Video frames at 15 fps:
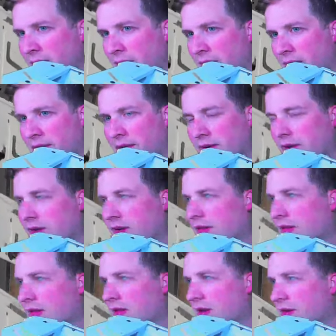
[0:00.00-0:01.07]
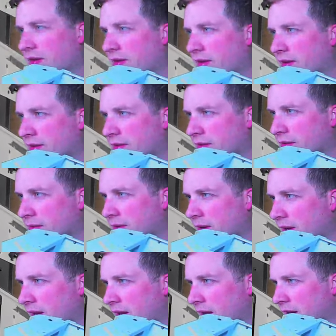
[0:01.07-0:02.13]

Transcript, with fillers: wow, there are a lot of things in the way.